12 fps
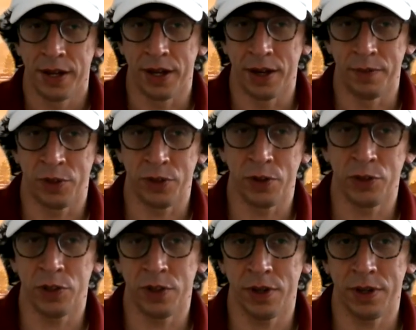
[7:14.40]
So those
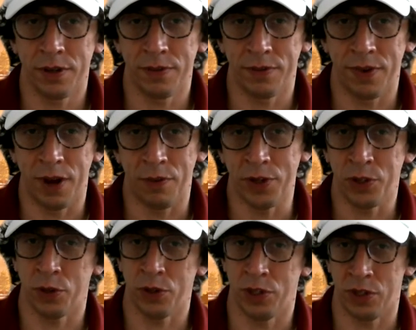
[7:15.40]
are the
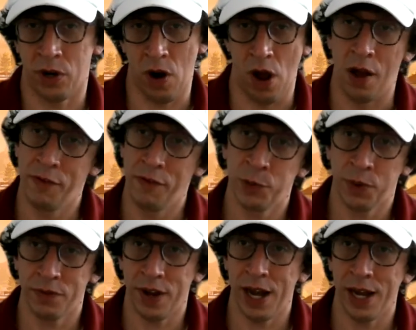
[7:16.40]
resources that our office
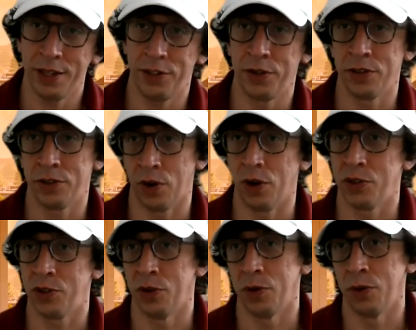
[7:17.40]
provides. Students are
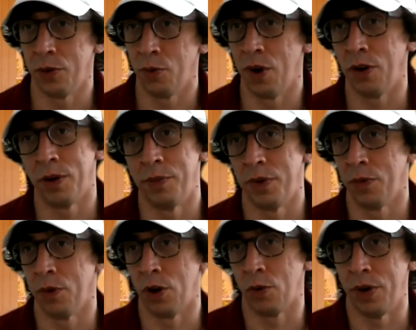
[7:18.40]
also welcome to
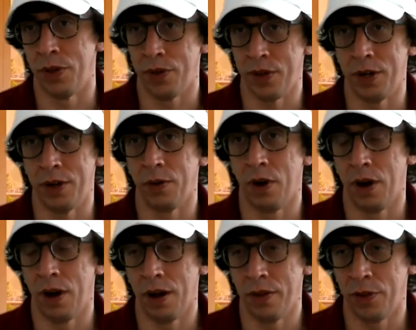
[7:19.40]
work with,
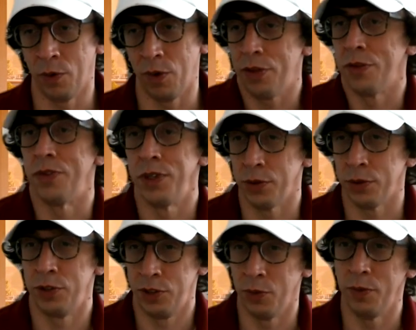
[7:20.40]
the wealth of
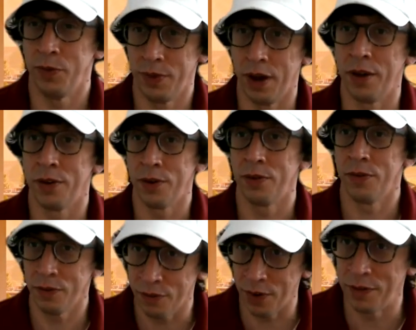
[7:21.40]
resources, the other
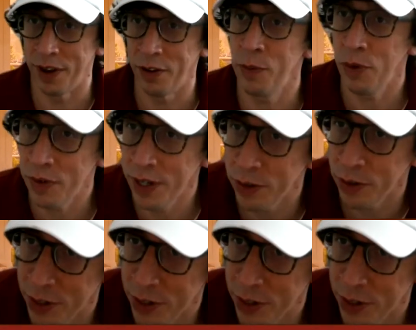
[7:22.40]
available resources